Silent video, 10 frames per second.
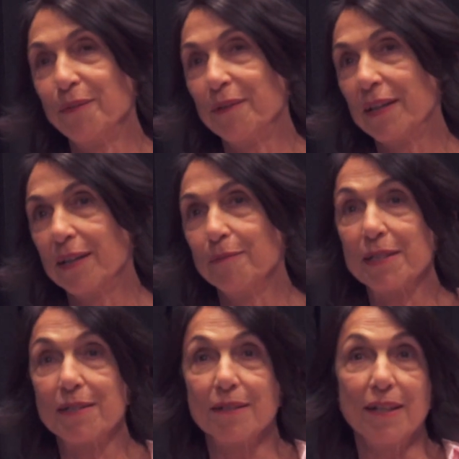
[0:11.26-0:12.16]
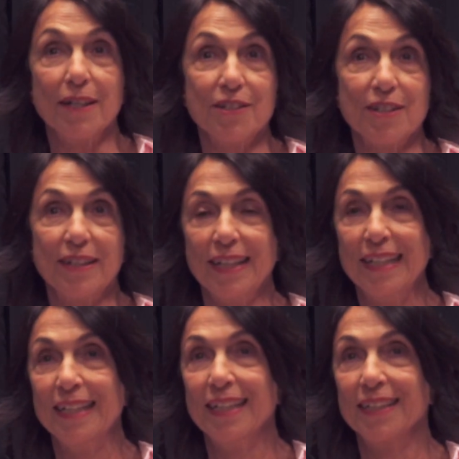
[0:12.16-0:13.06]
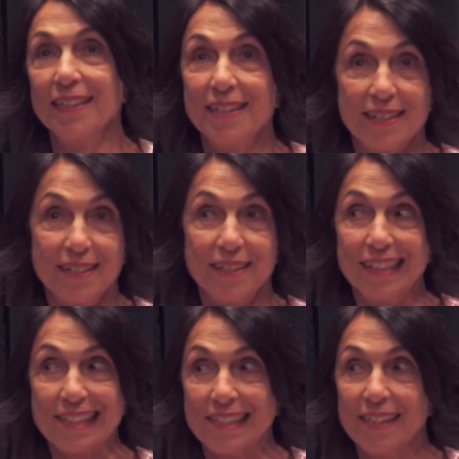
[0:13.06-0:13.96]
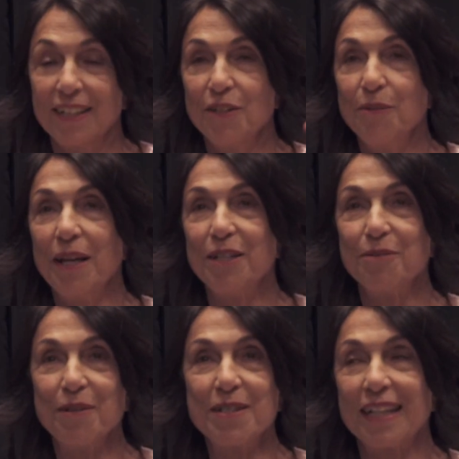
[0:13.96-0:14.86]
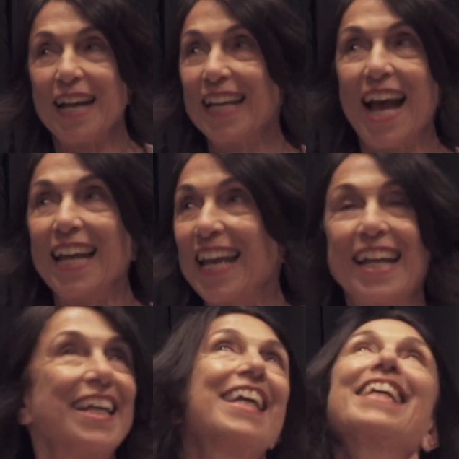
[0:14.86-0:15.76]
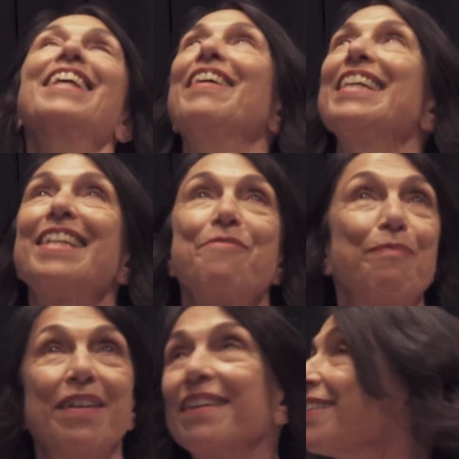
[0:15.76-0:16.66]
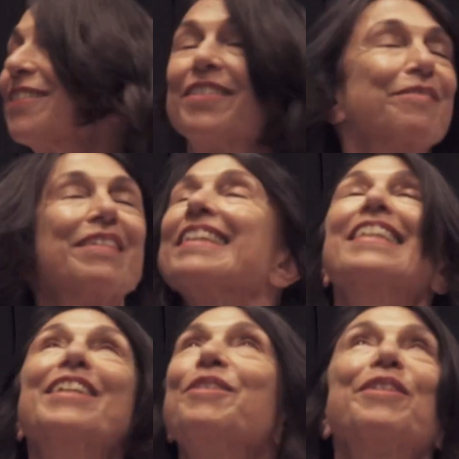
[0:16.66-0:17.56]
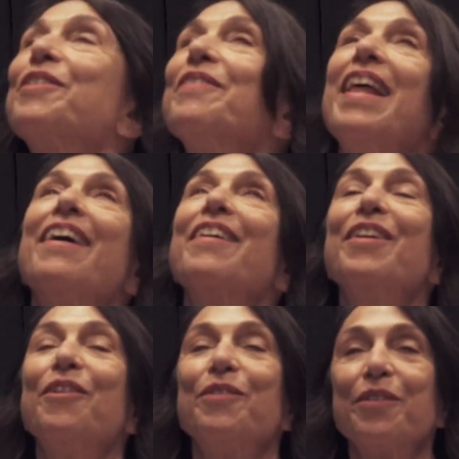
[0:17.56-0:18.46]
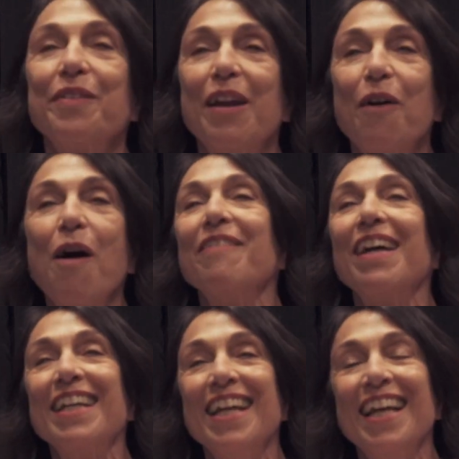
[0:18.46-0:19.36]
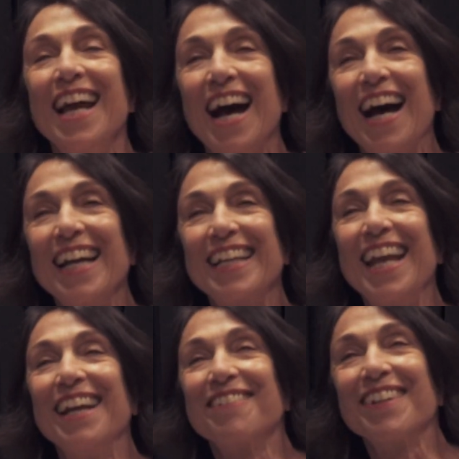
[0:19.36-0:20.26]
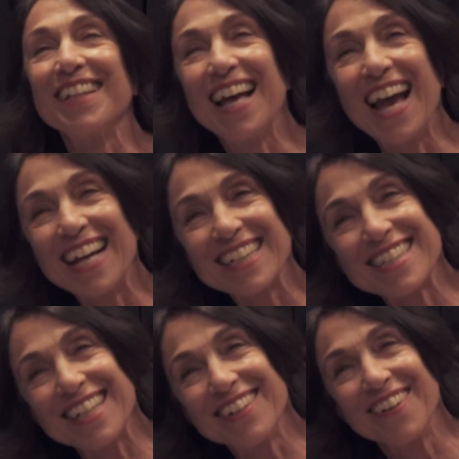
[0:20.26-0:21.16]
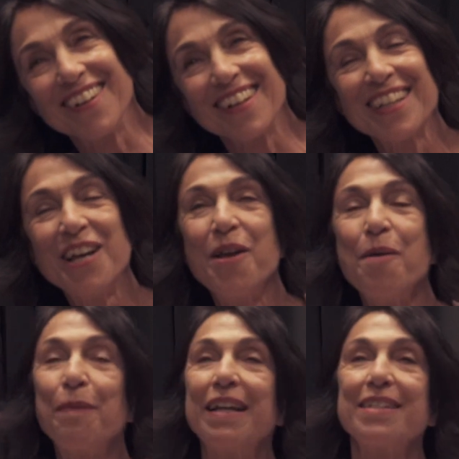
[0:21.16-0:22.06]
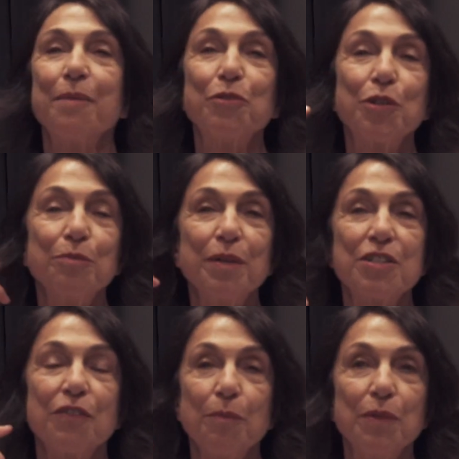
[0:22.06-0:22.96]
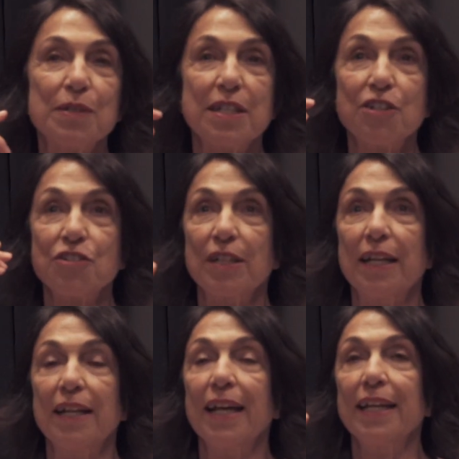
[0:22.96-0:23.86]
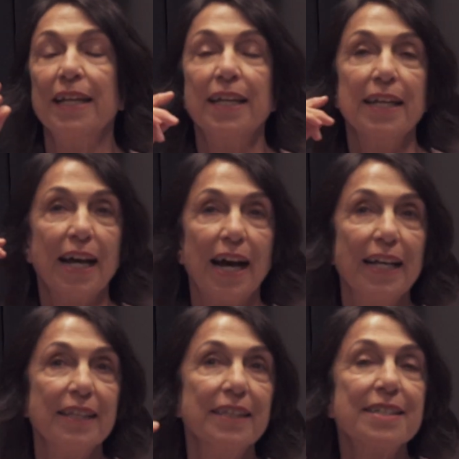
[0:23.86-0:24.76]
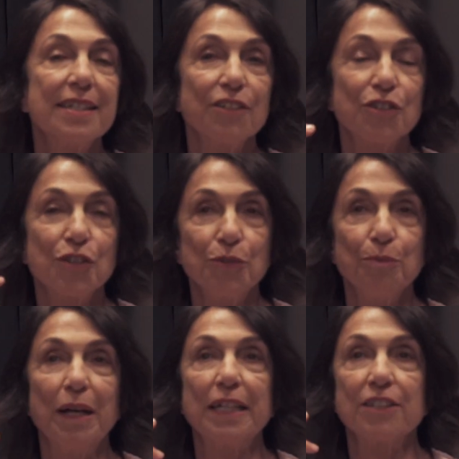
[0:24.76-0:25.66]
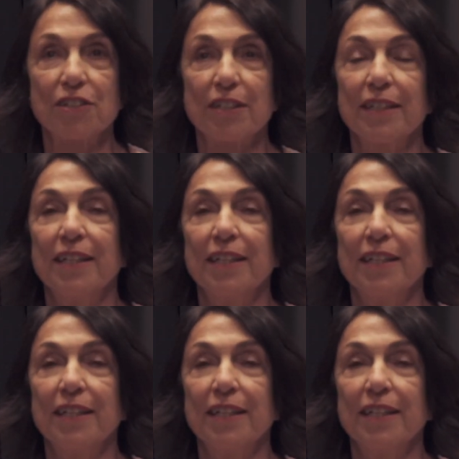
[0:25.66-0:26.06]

getting a massage and I listen to New Age music, I say, turn that off. I can't relax at all because I'm too much of a musician and I listen too much.